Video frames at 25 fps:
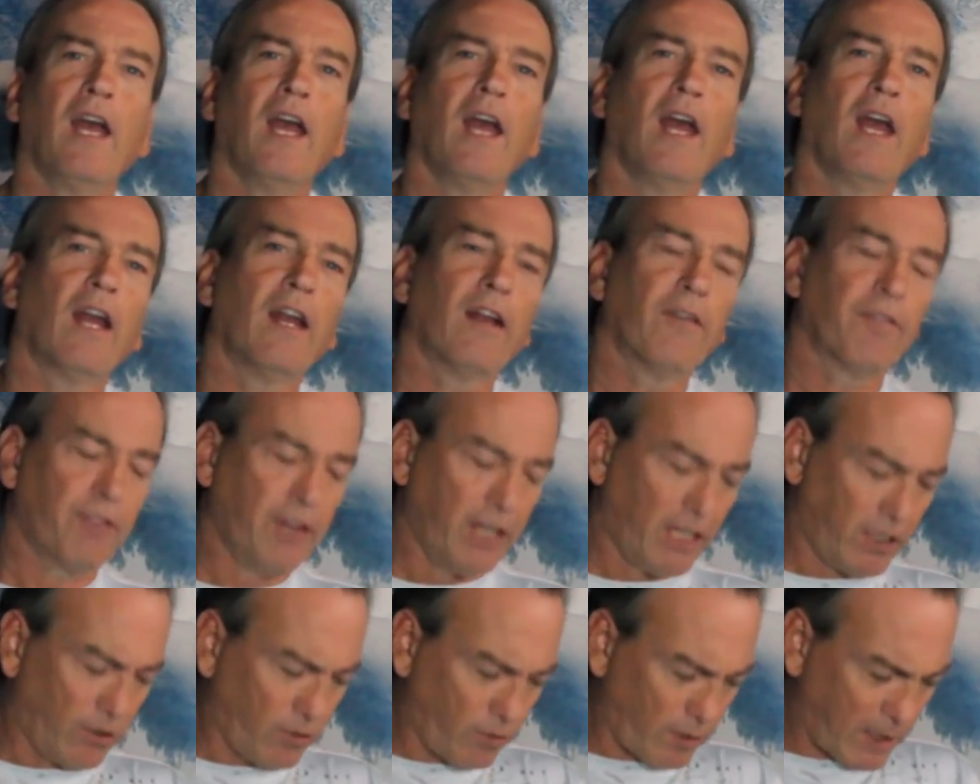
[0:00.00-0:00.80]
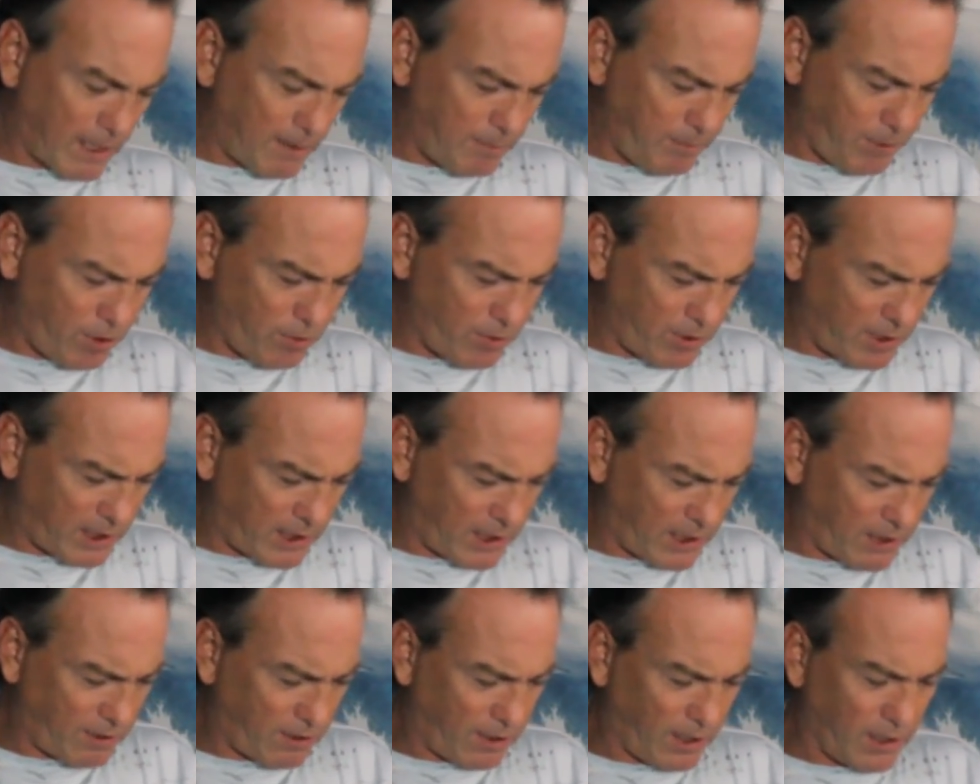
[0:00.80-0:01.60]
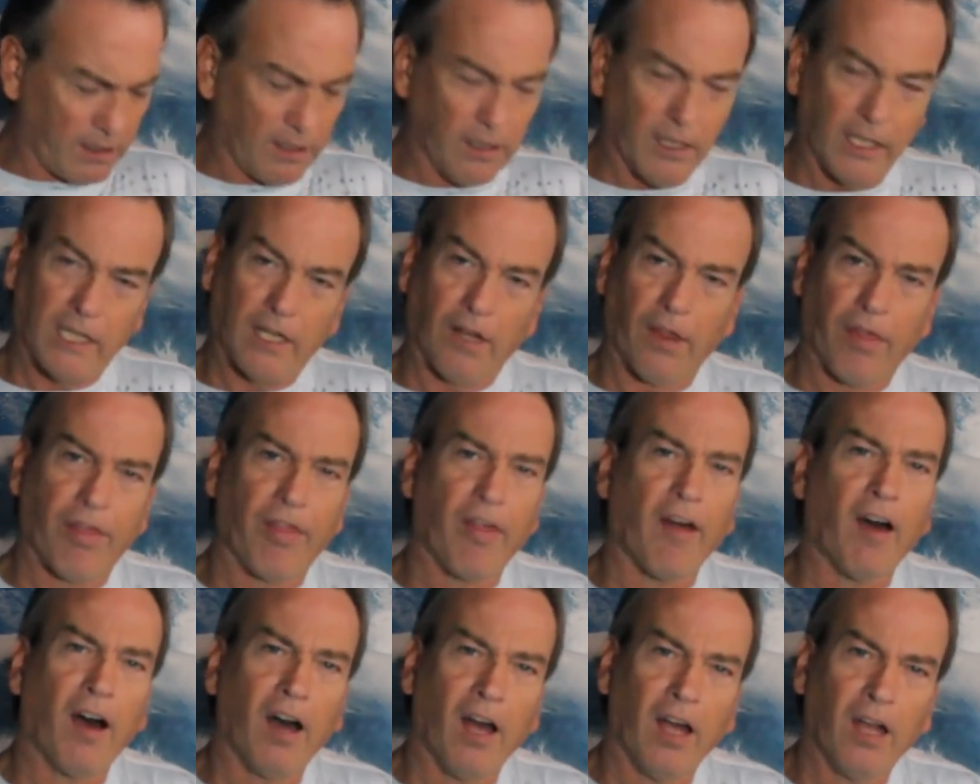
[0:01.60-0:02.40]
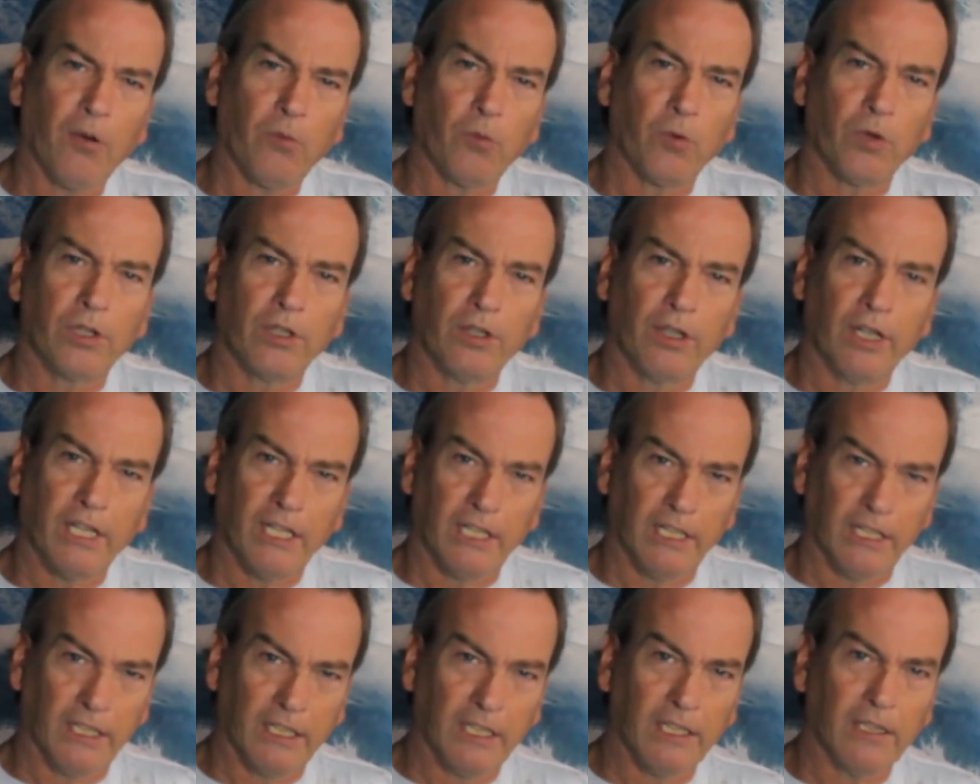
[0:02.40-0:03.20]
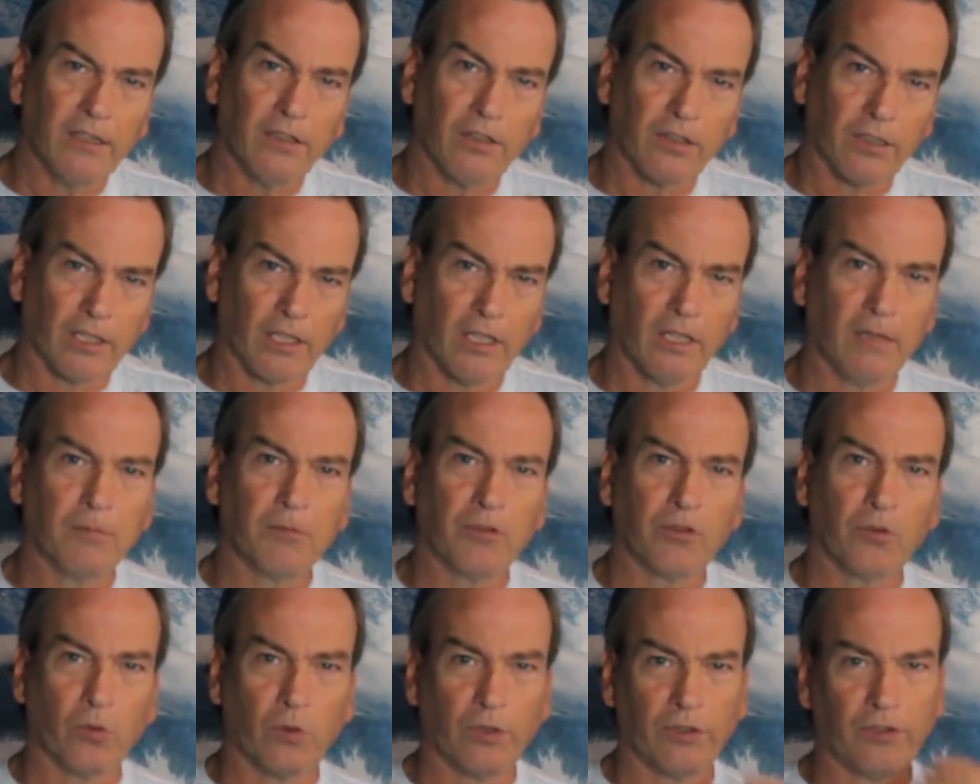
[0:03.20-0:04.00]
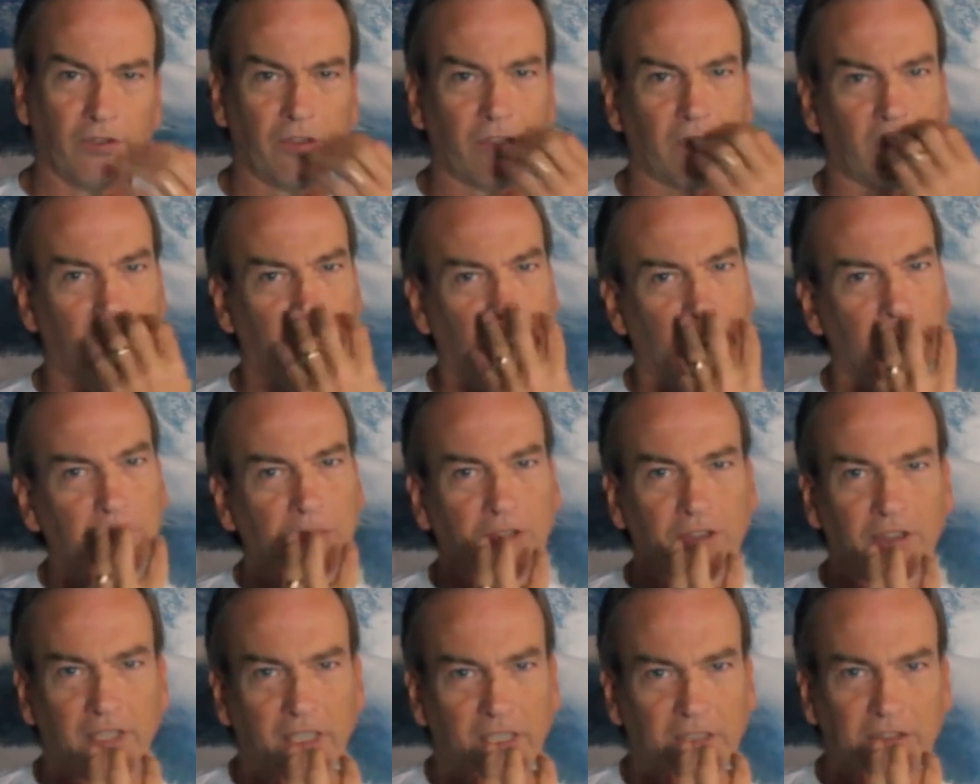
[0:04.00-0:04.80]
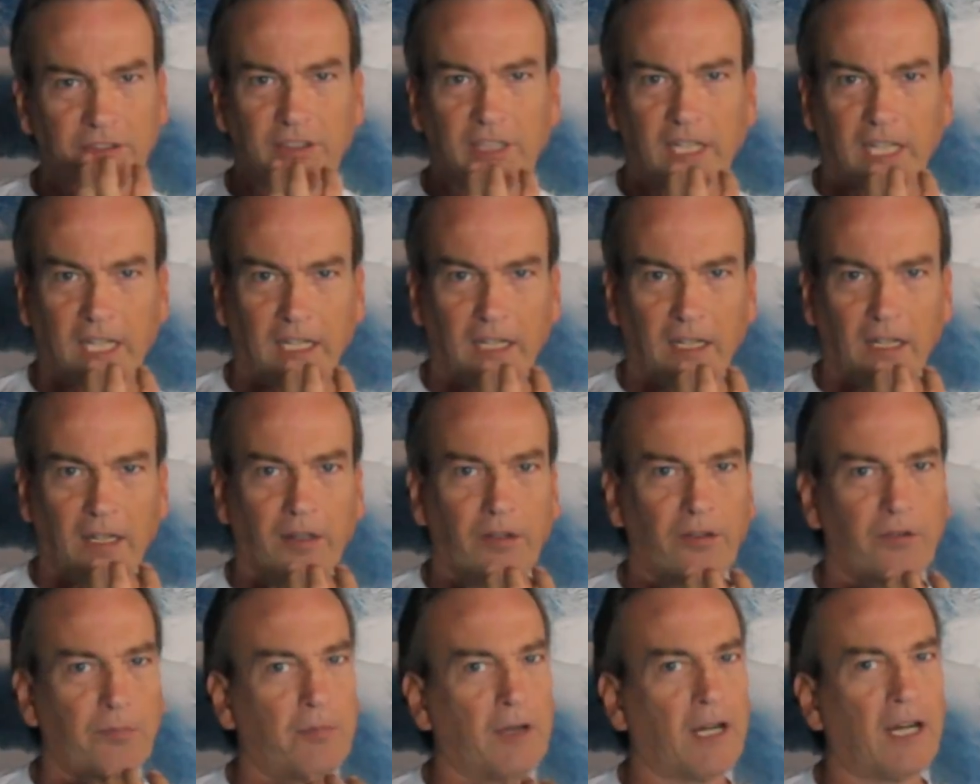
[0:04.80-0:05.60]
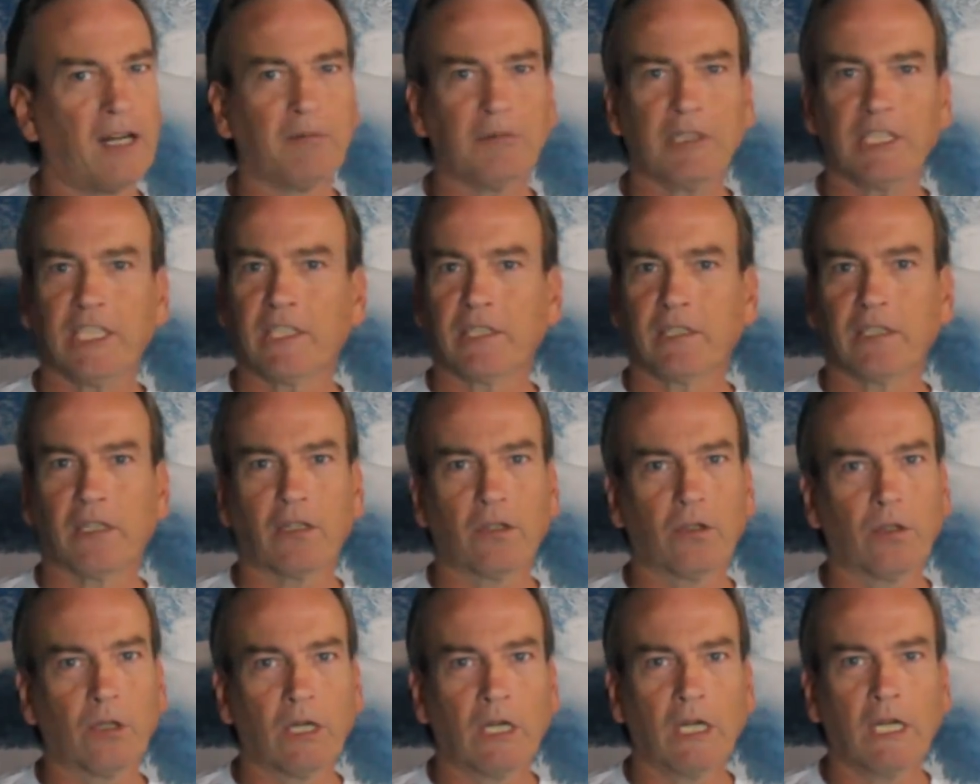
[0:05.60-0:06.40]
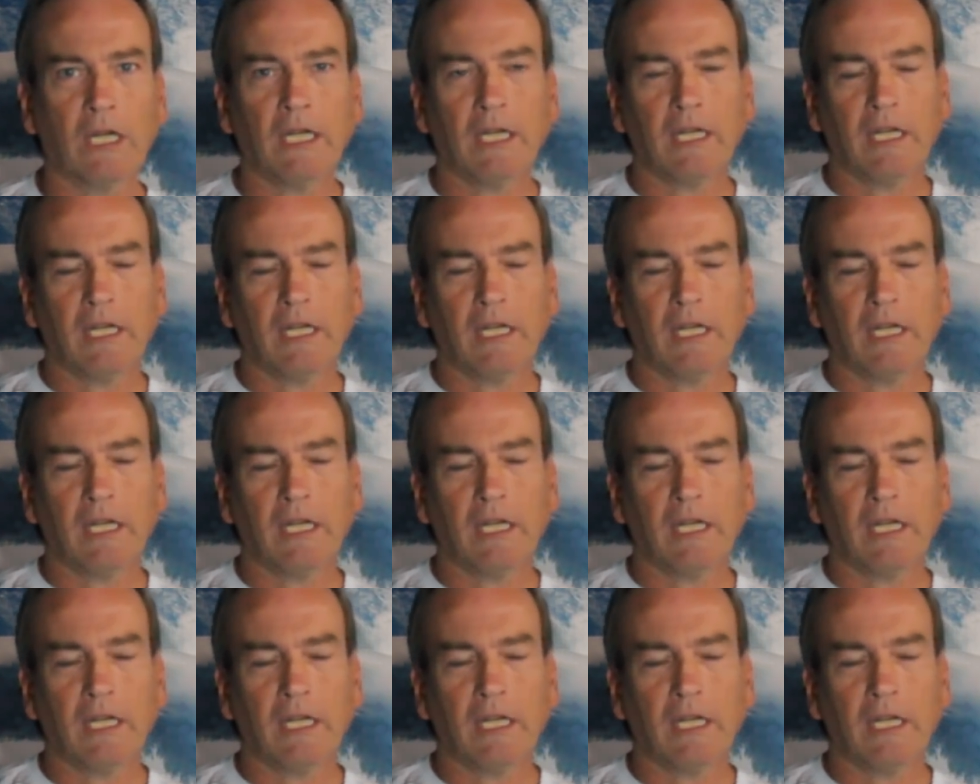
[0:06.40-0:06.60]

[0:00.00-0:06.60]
And if they grab you in an area like a thigh where they can get their gums, once their gums touch that, it's probably a go.